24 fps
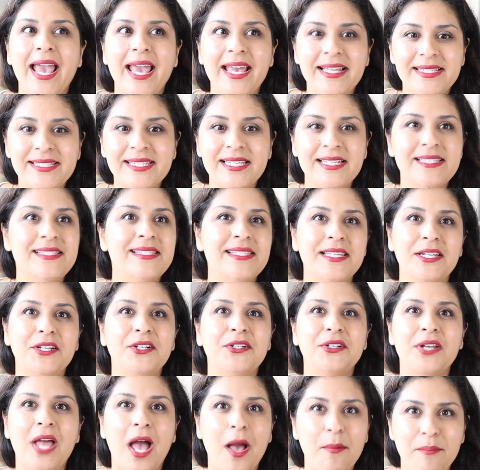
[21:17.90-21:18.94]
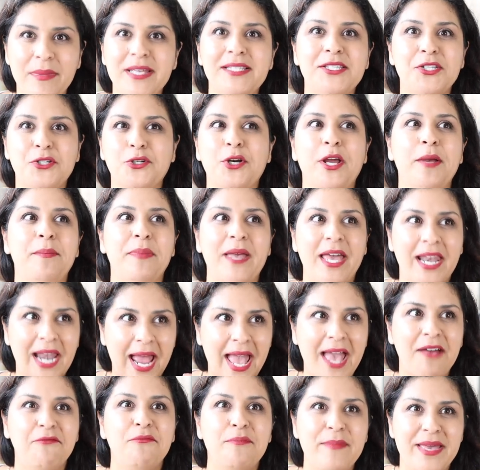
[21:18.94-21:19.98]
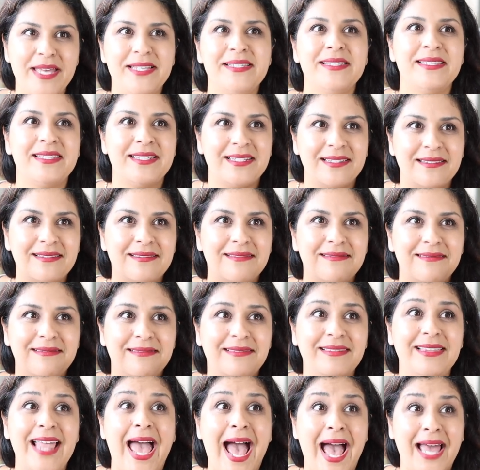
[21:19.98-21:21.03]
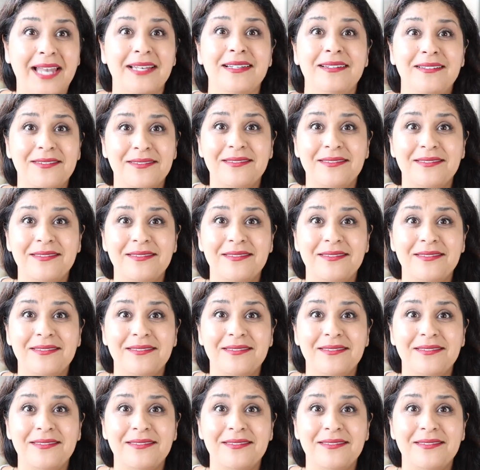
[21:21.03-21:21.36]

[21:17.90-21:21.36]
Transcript: it's considered a missed trip and I have missed that